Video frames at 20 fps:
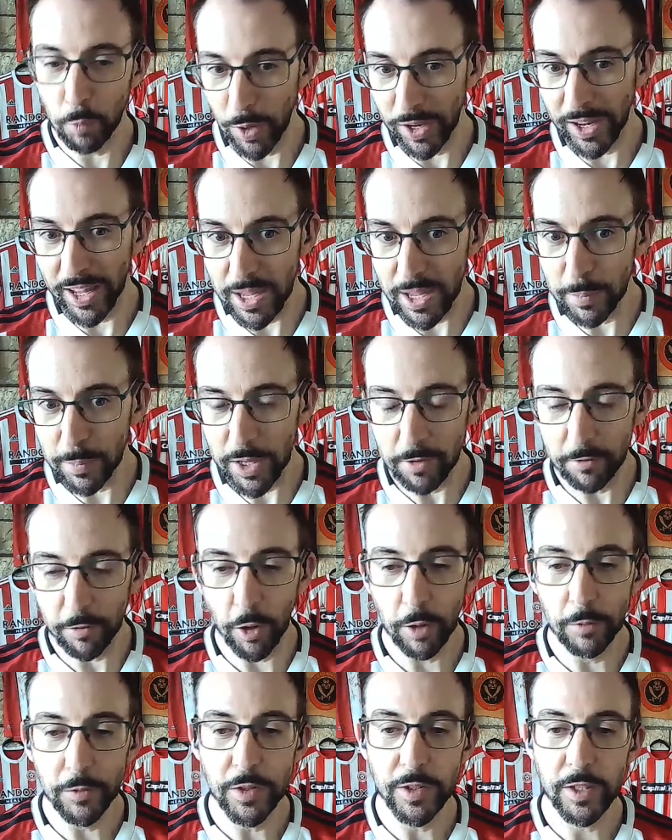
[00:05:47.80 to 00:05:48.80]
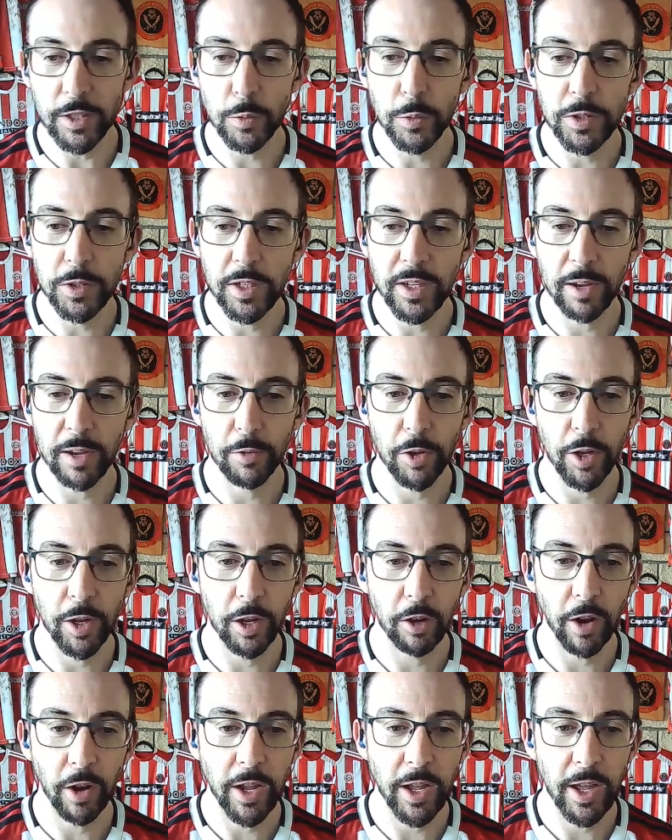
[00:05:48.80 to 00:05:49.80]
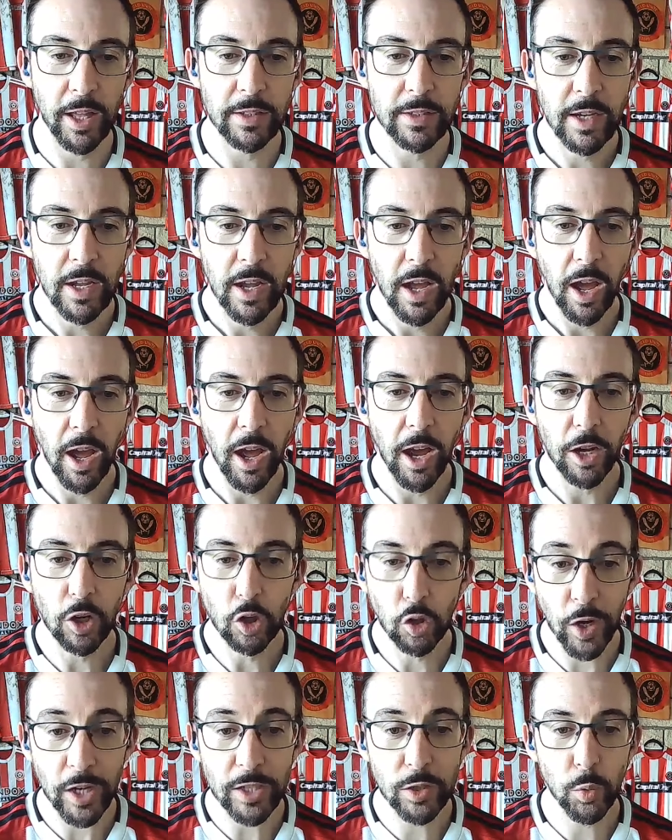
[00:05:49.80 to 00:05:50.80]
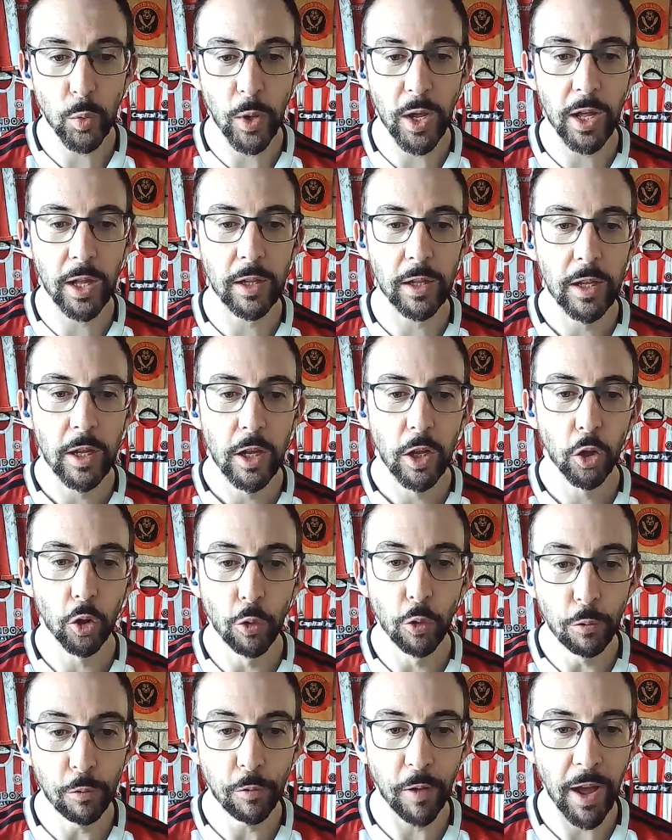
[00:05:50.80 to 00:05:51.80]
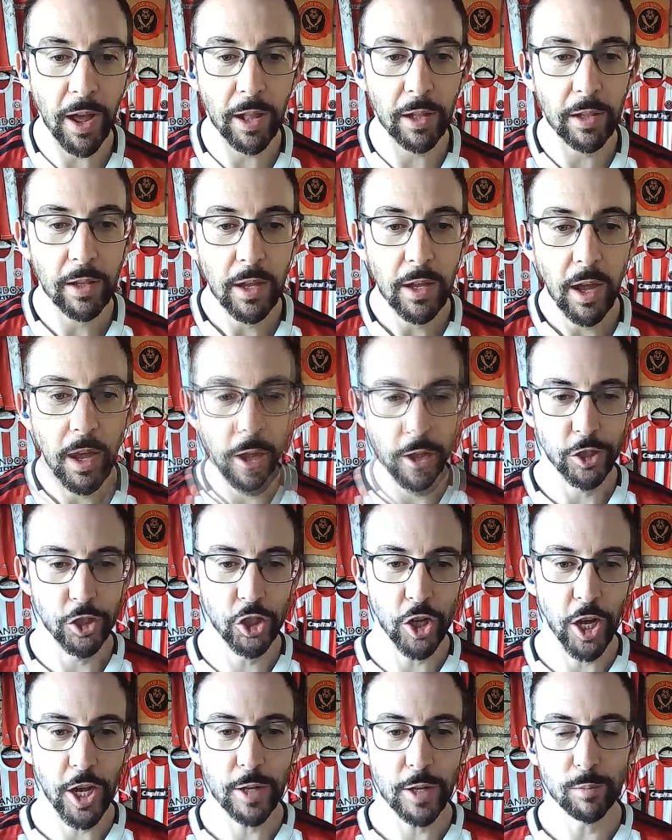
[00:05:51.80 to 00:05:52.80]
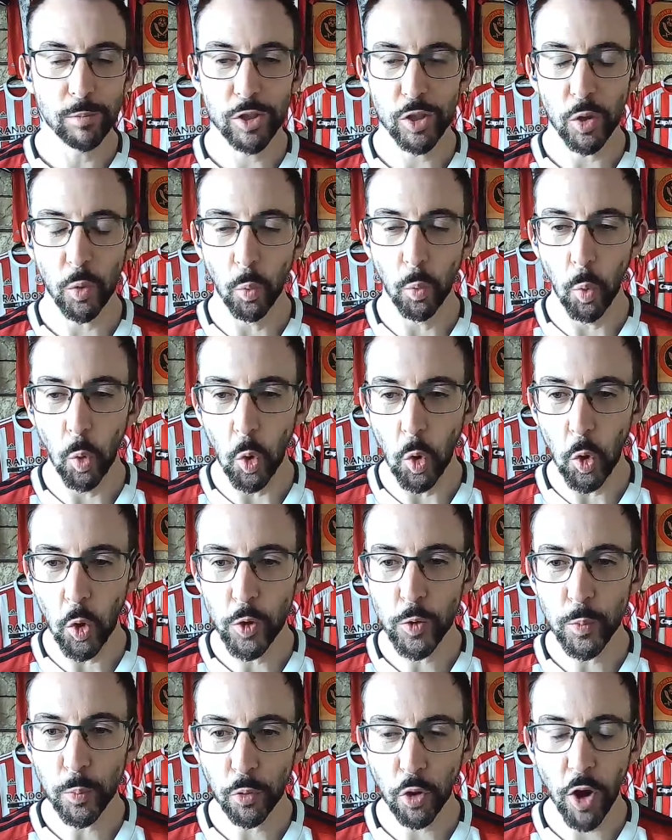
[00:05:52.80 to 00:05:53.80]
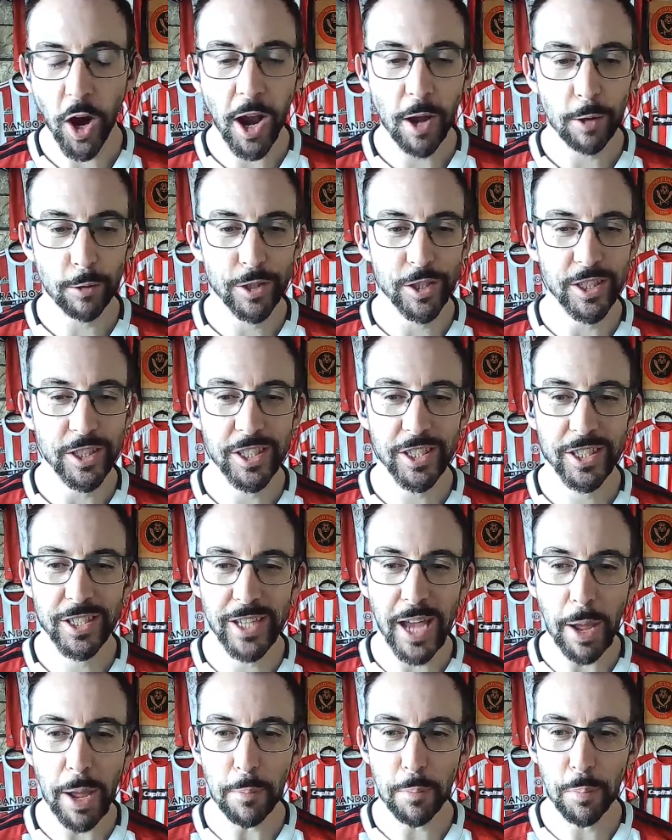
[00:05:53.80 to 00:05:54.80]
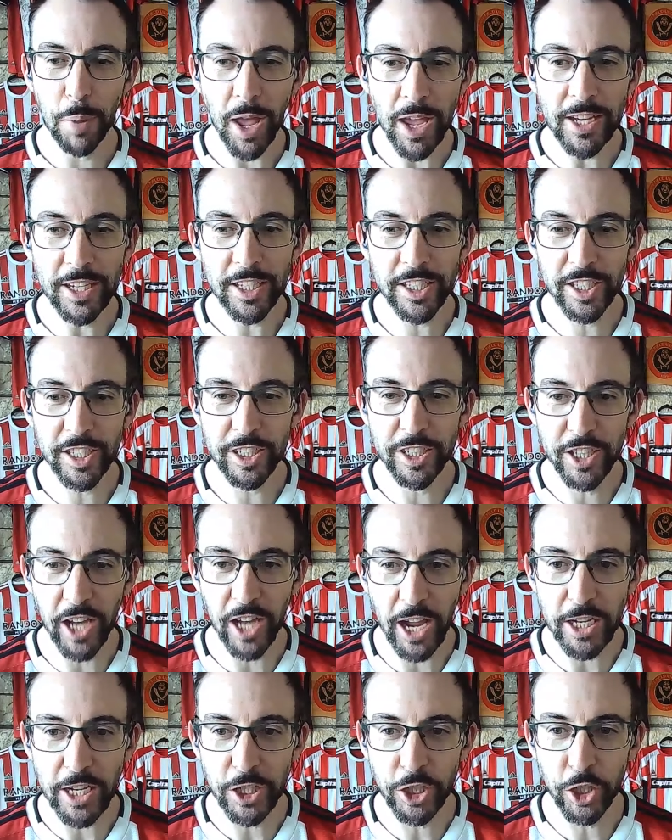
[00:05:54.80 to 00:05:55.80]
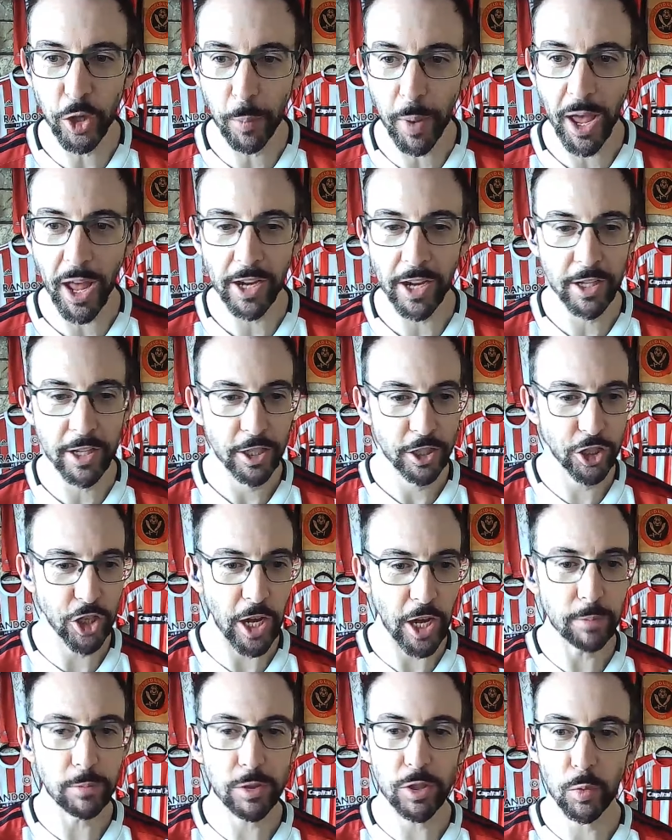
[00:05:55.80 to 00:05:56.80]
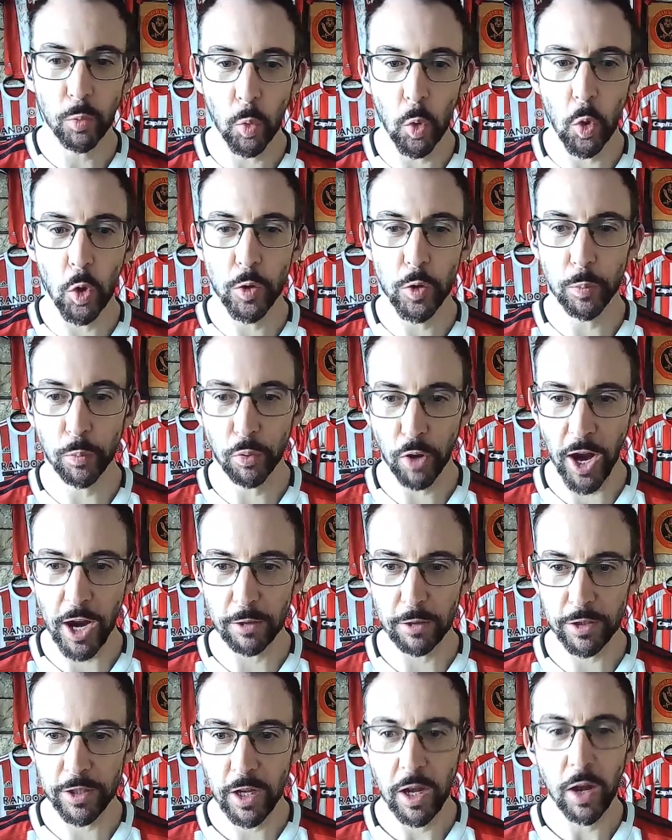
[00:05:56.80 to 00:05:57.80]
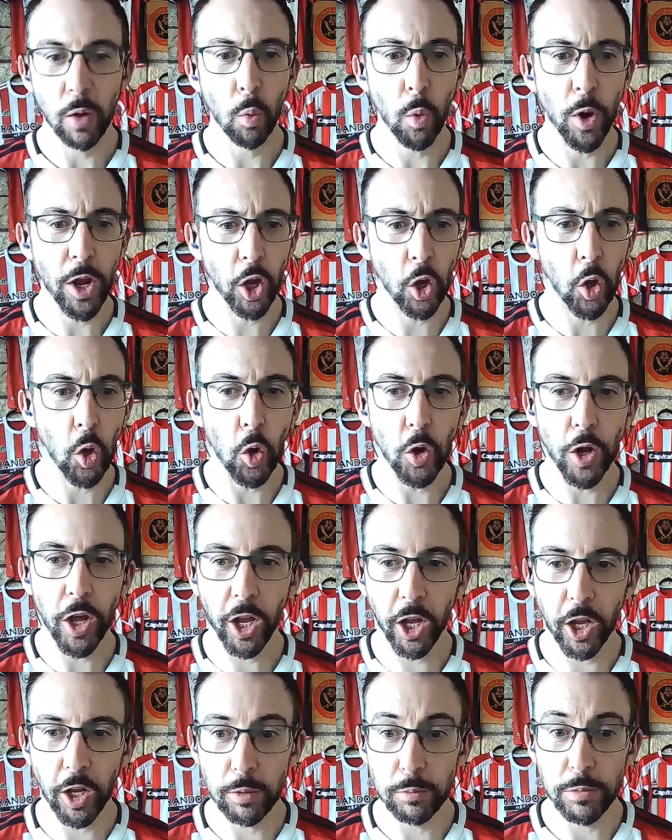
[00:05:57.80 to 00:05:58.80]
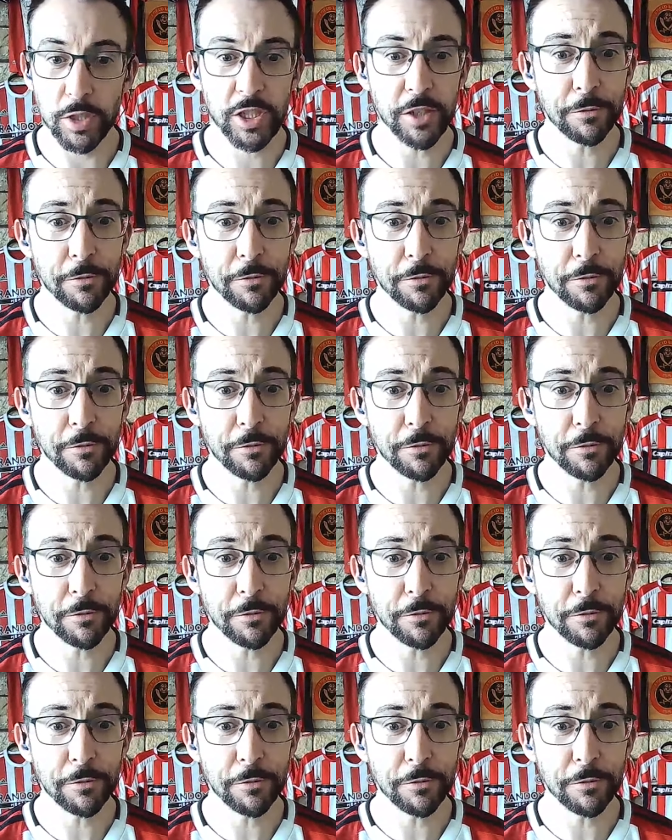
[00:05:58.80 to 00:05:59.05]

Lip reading: will he be involved in this one? Didn't have a great end. Creswell, Kufal, James Ward-Prowse, the set-piece danger man. James Ward-Prowse, when a corner comes,